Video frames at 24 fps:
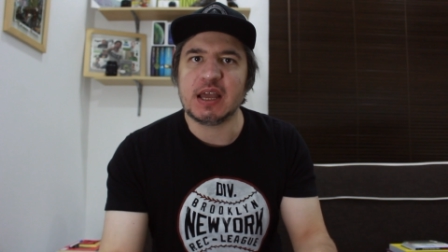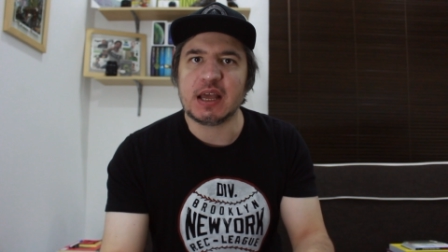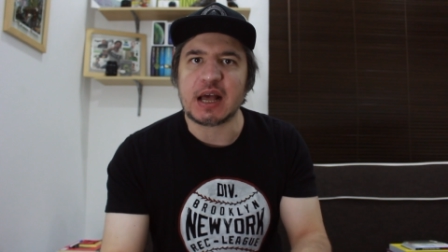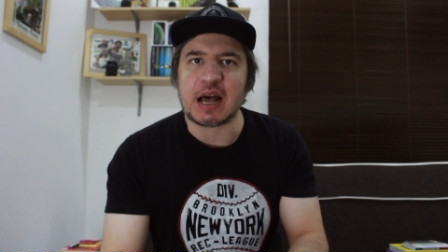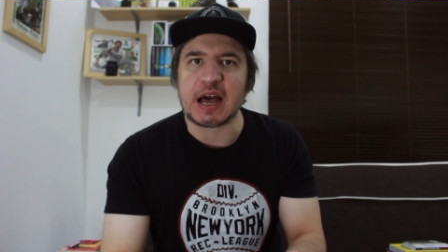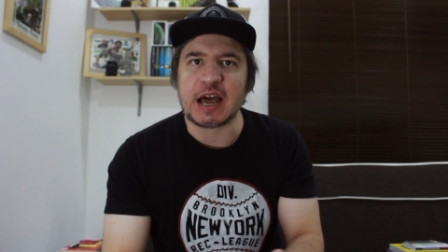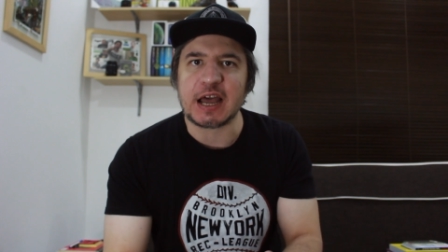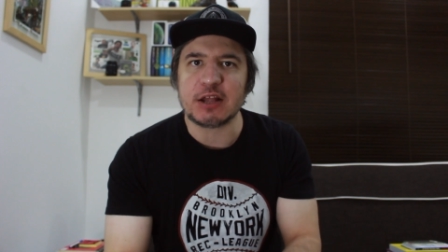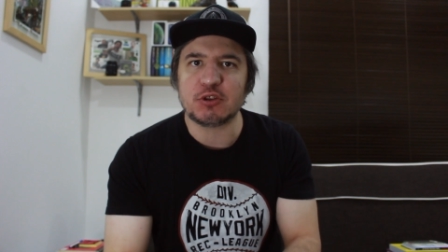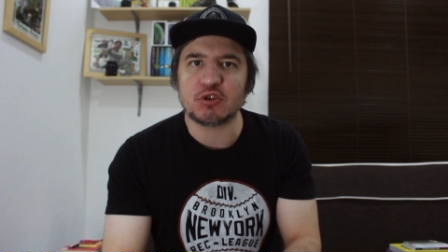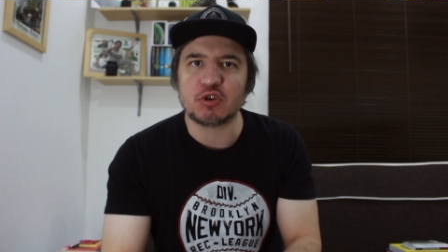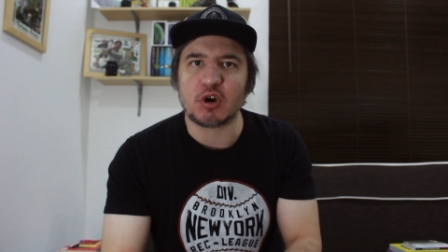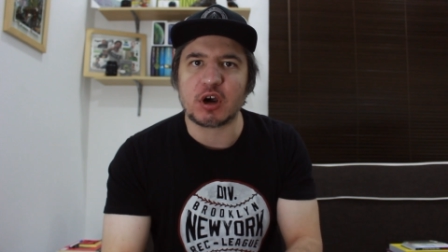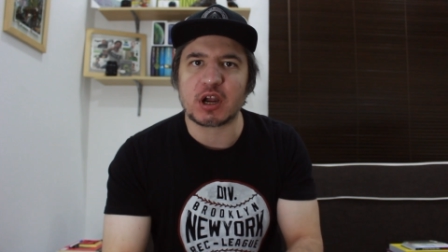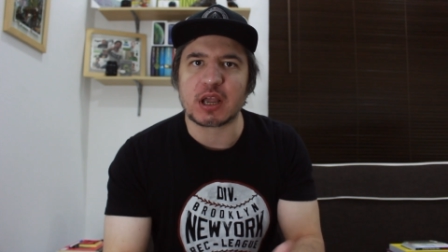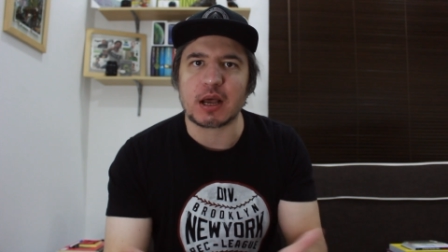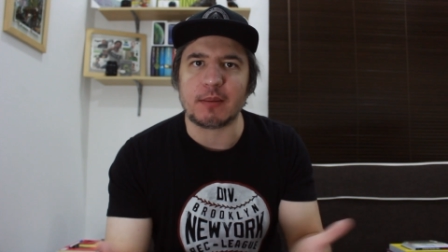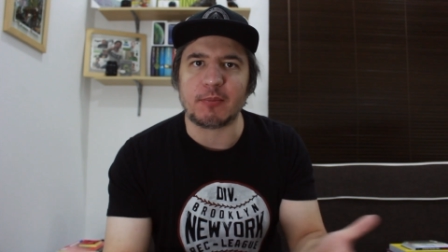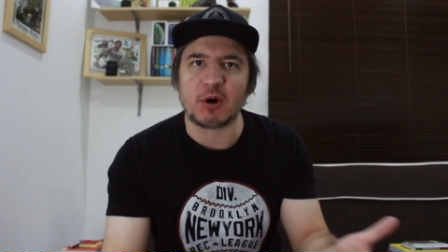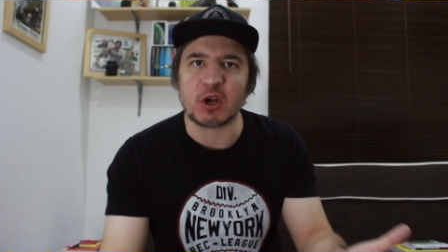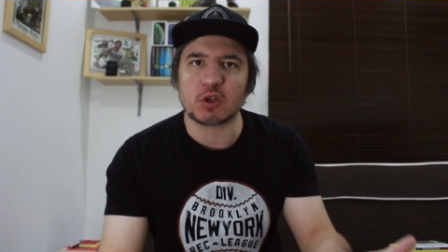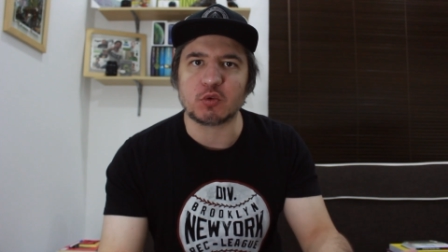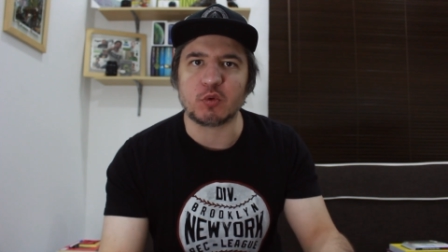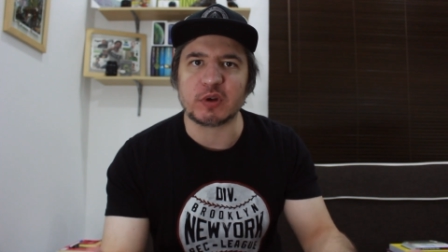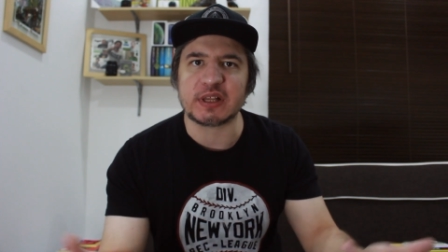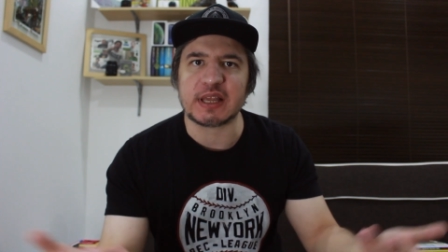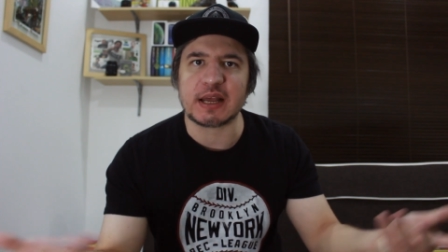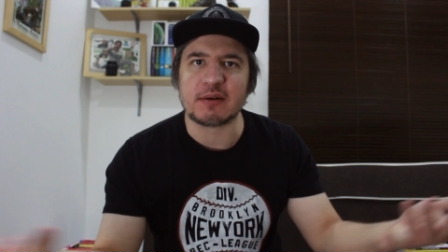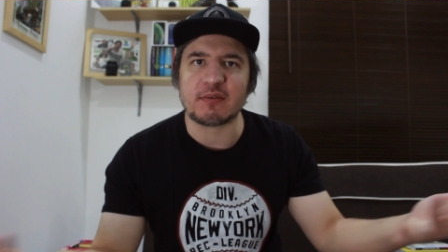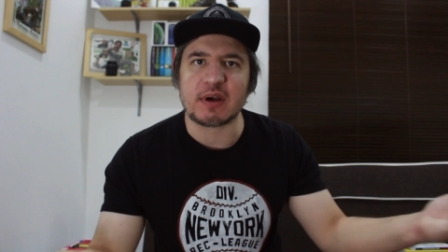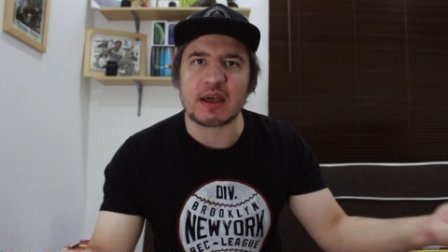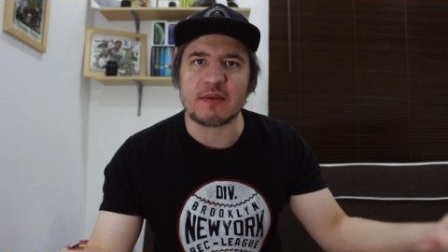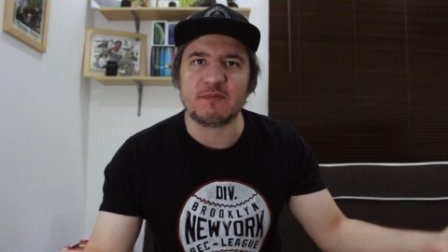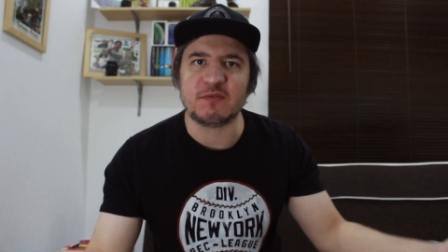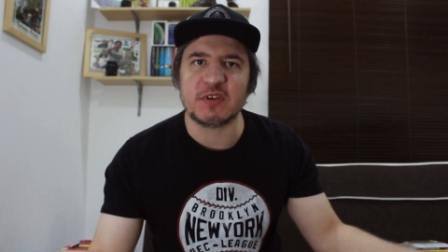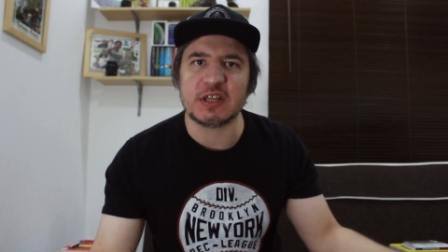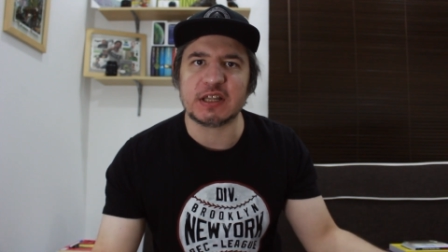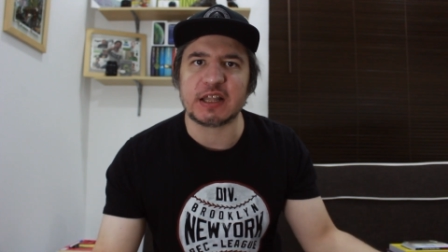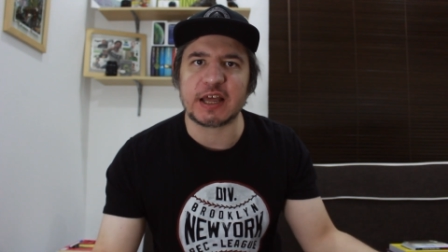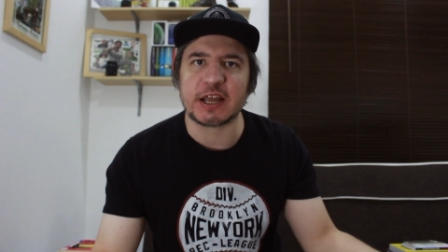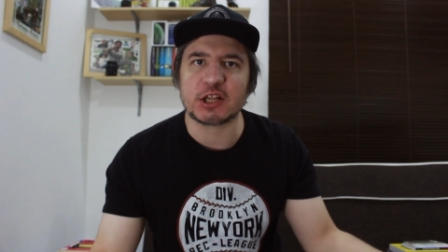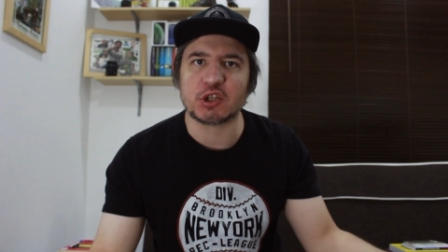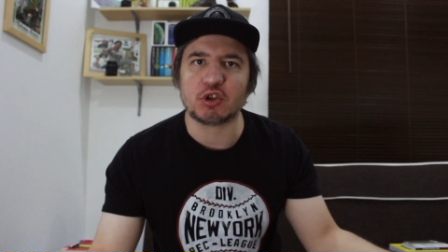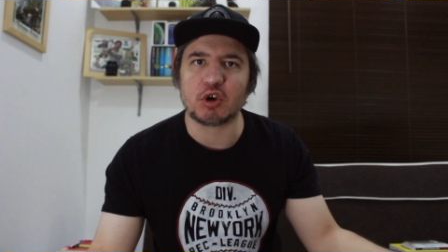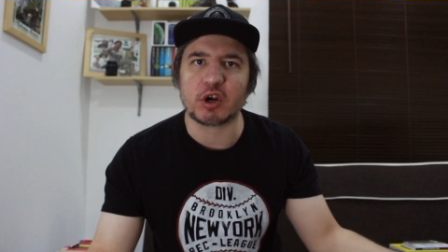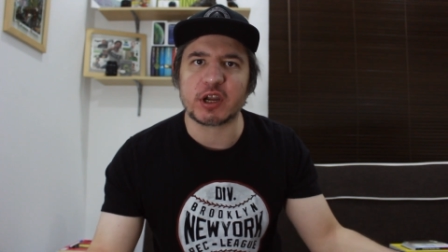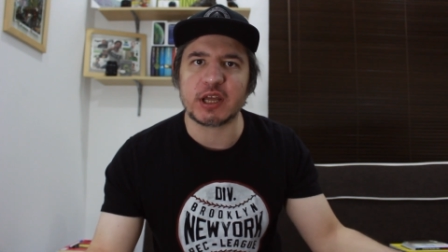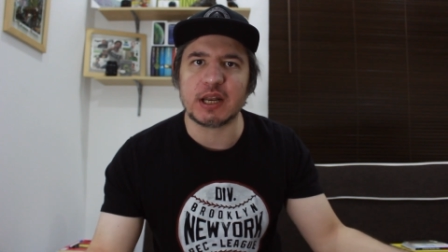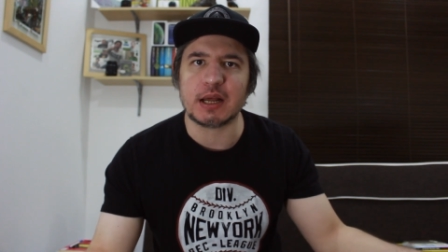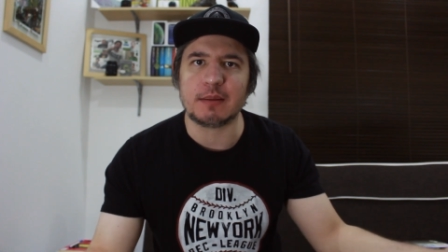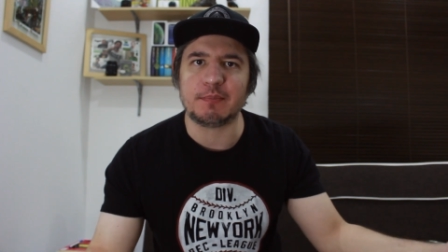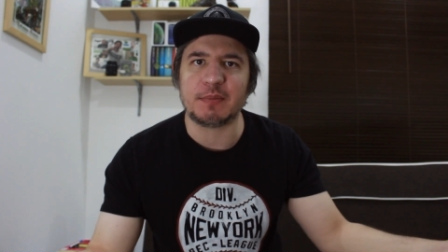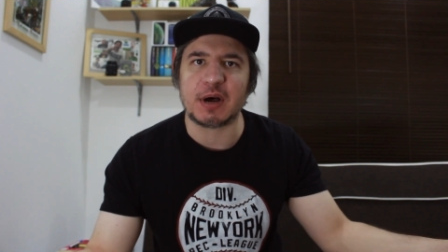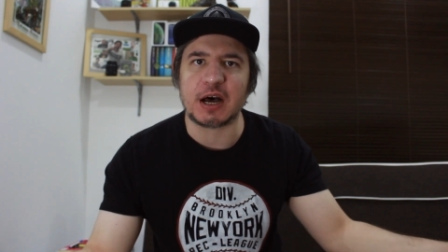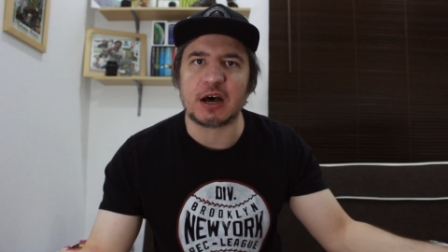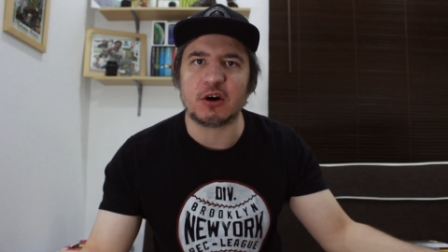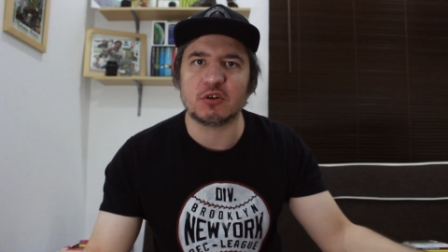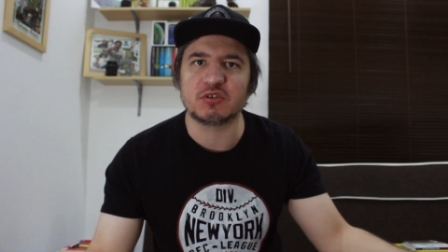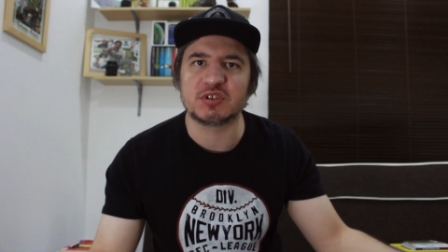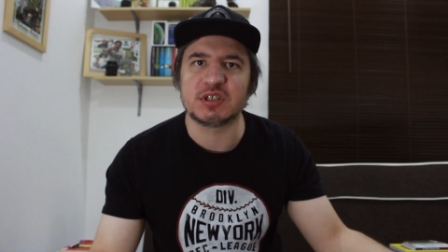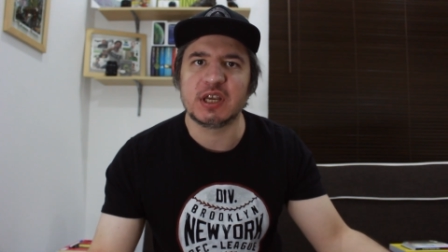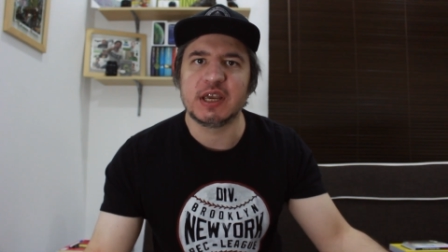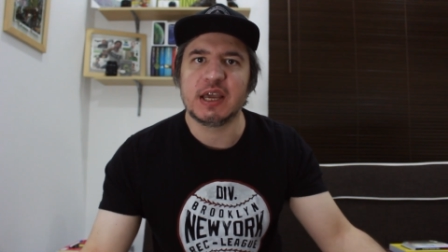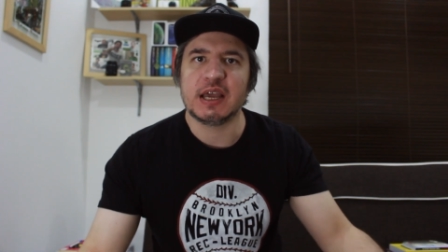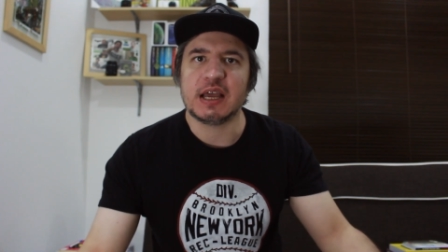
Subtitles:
I talk about whatever I feel like talking about.